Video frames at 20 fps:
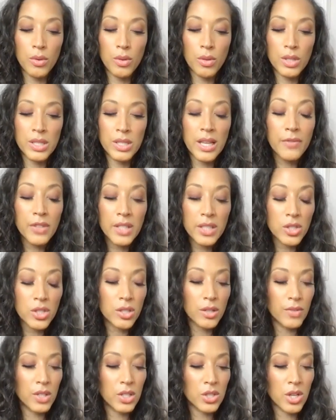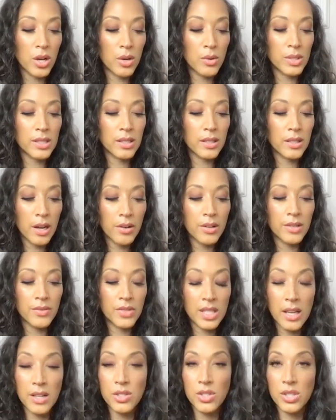the definition of the show is a narrative
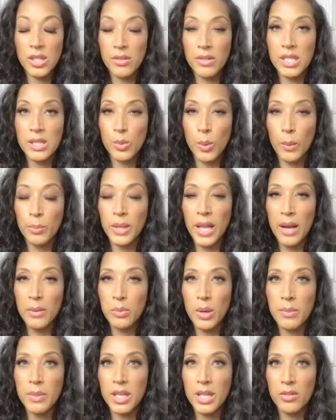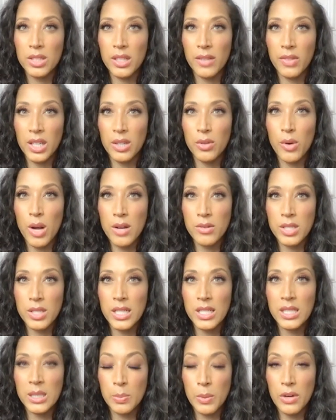sketch series where Black women are living grounded
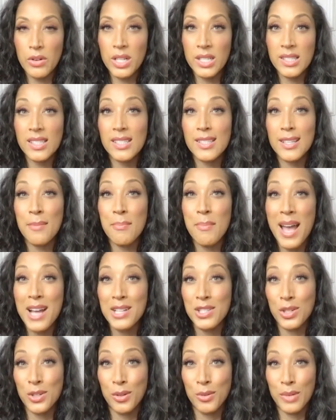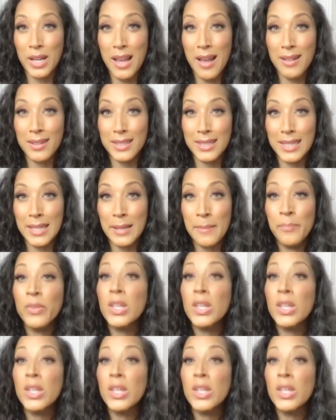experiences in a magical reality.